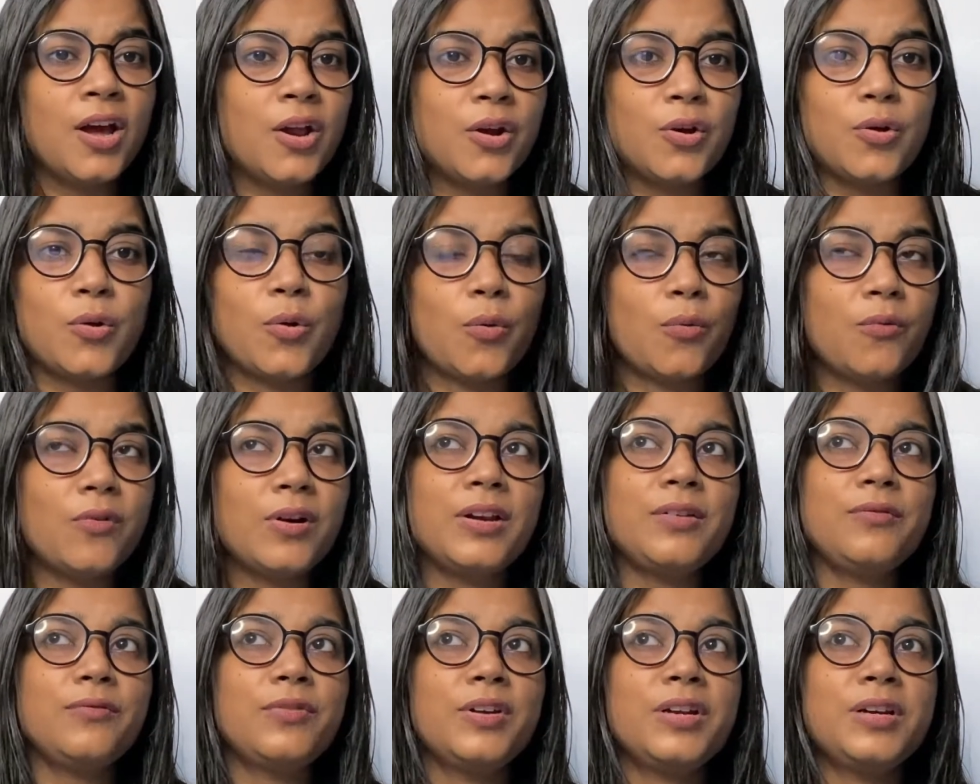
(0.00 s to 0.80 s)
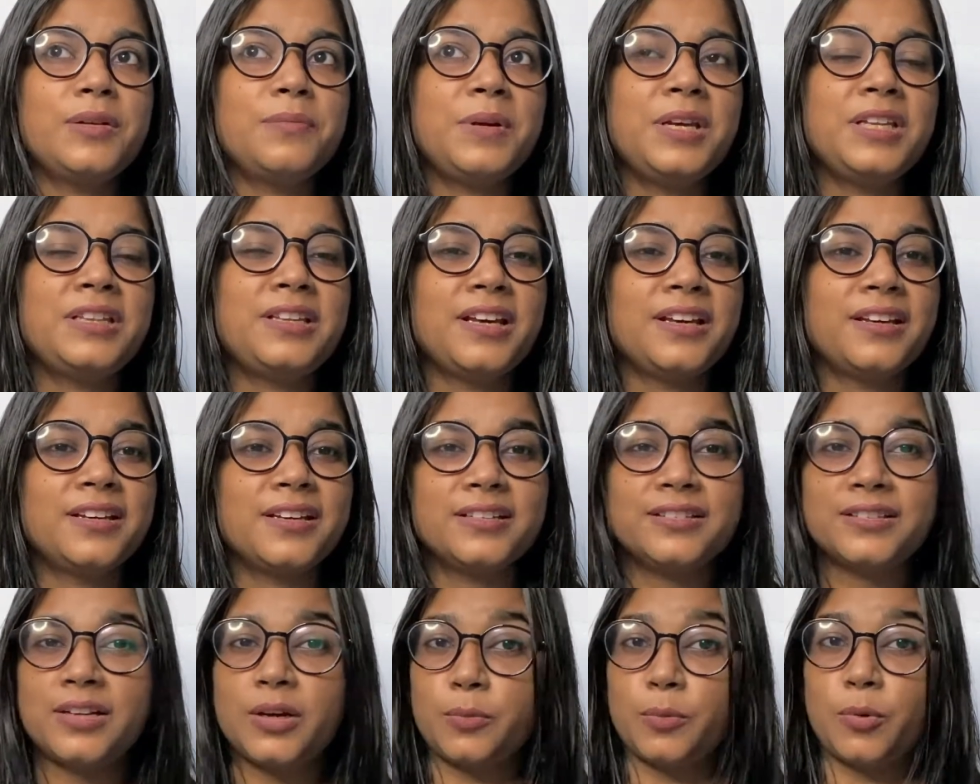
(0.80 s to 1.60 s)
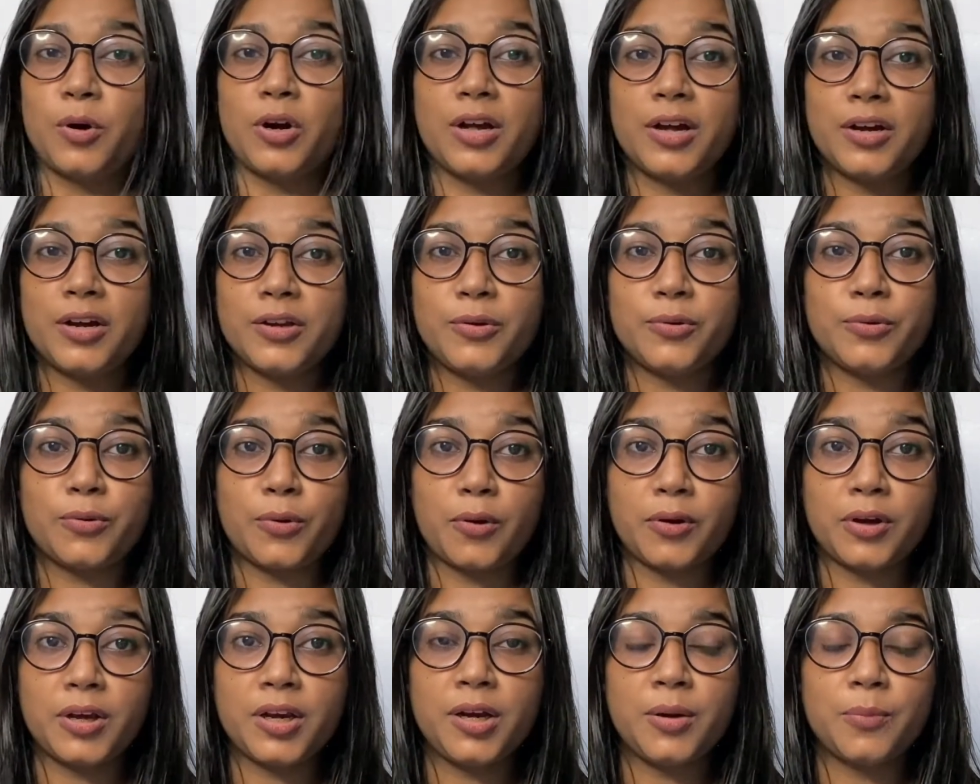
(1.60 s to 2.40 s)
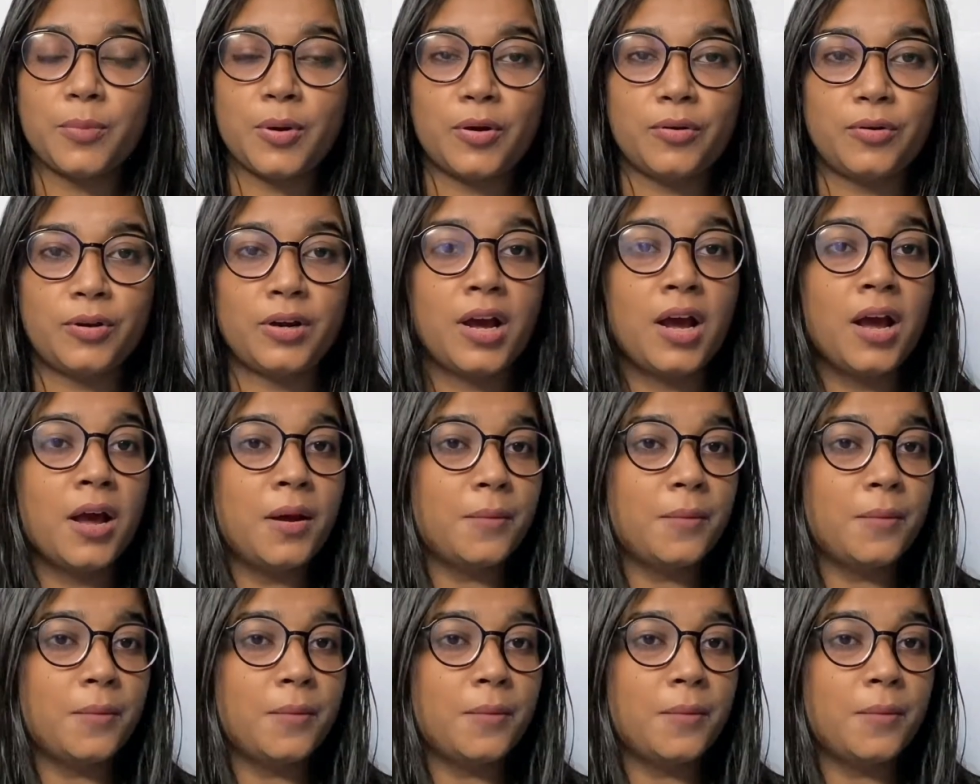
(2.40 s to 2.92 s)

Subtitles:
No one will be thinking that what are you talking about?